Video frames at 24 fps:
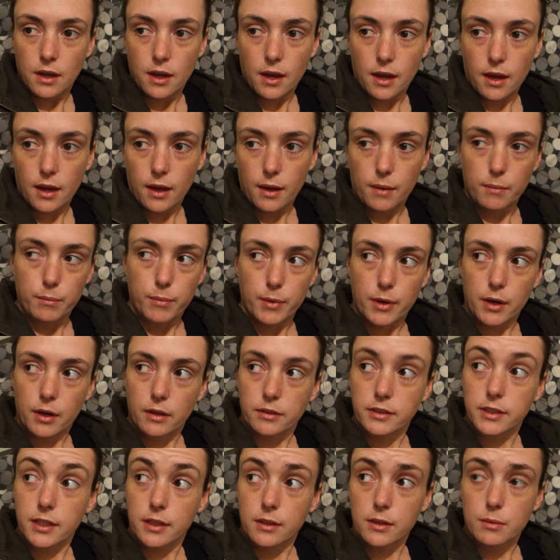But I'll
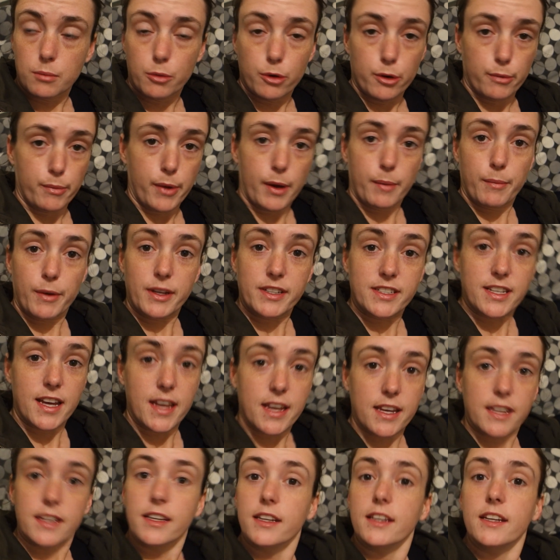tell you more about my
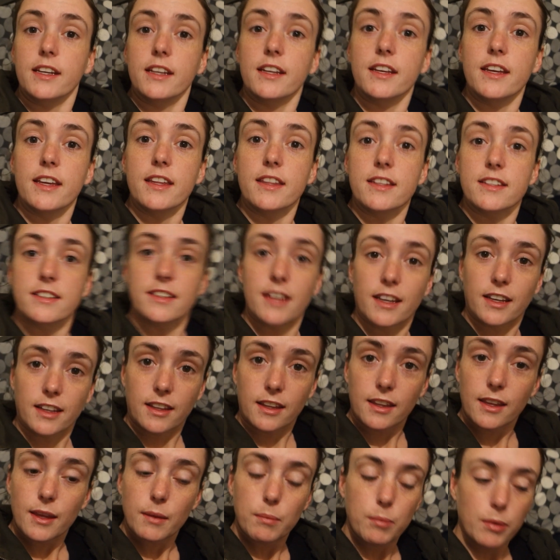day in the second
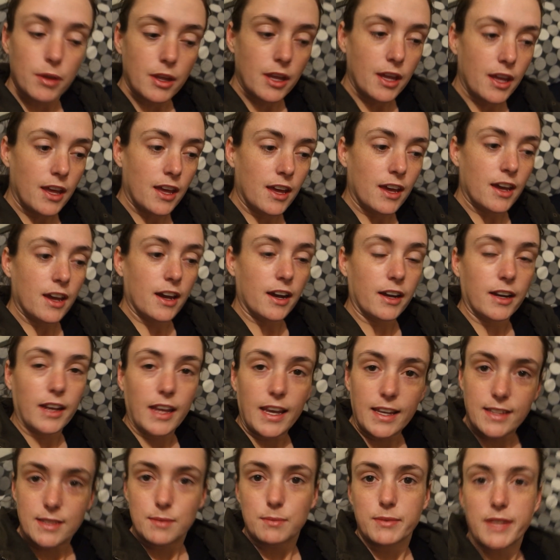clip. I'm going
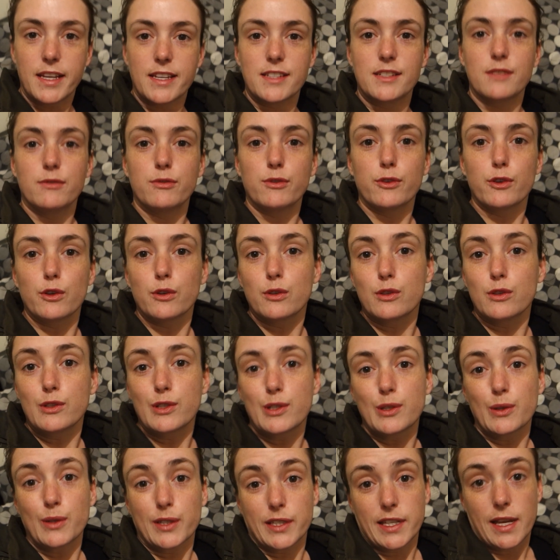to eat some tasty food,
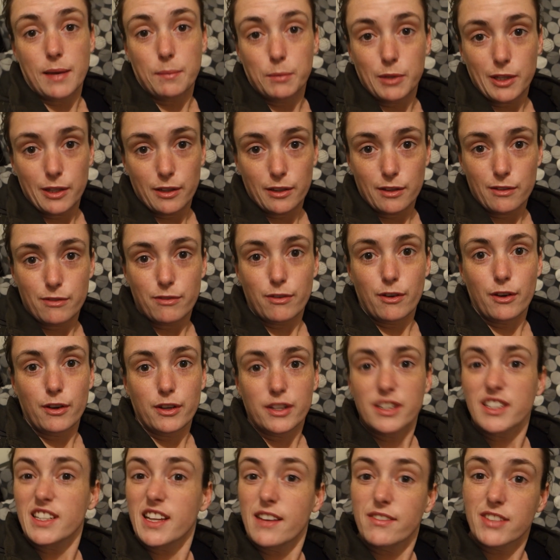talk to Emily on the phone
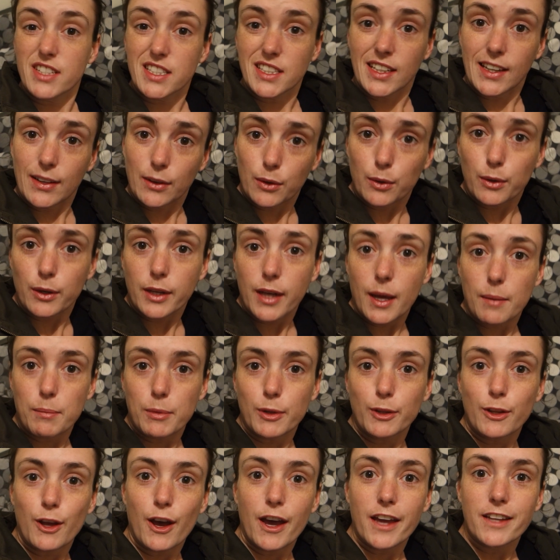because I haven't seen her in a couple
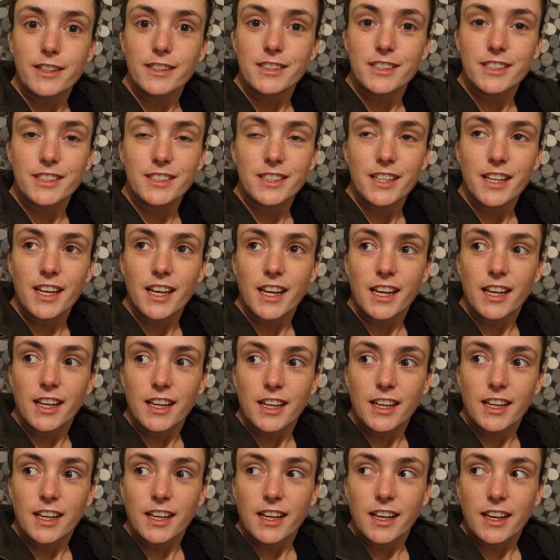nights.
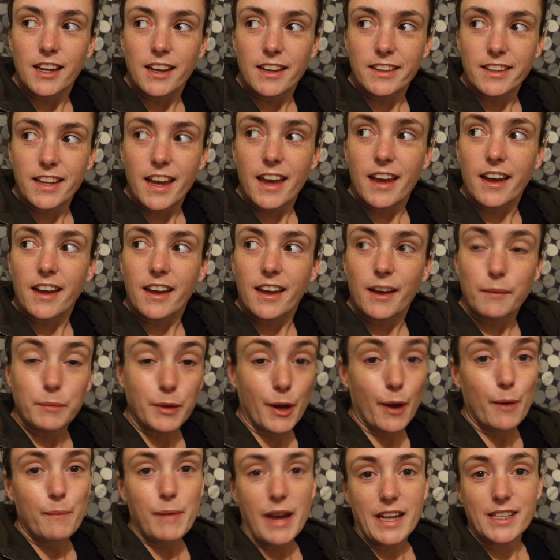And yeah, I'm
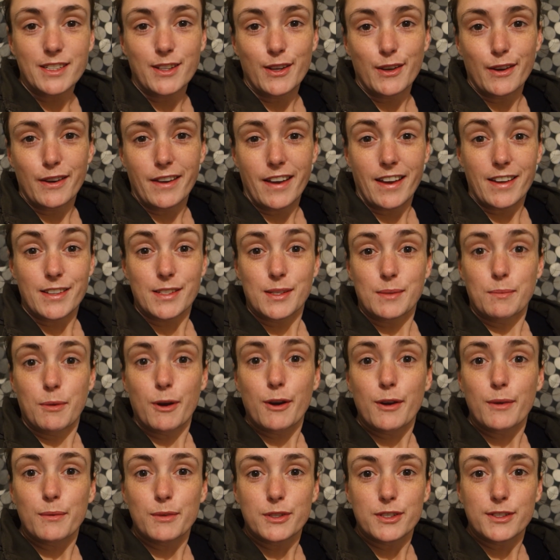going back to her house
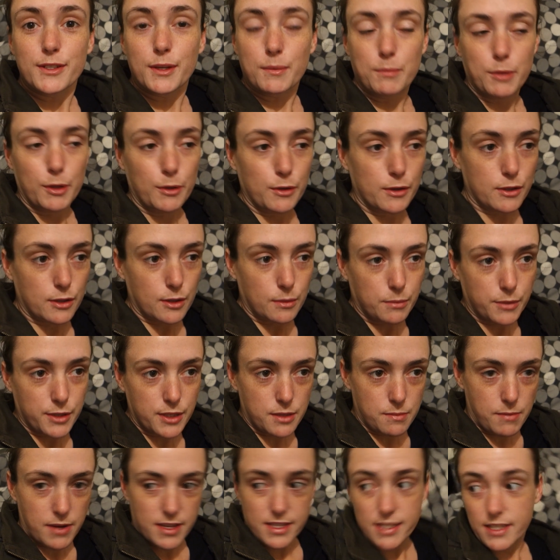tomorrow, which is going to be awesome because
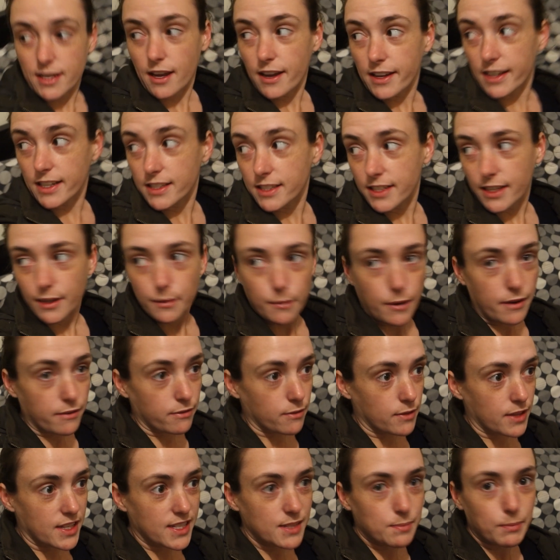it means I get to get away
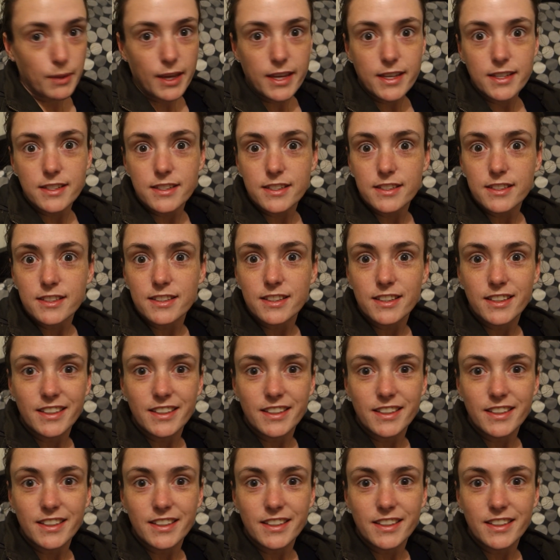from this place.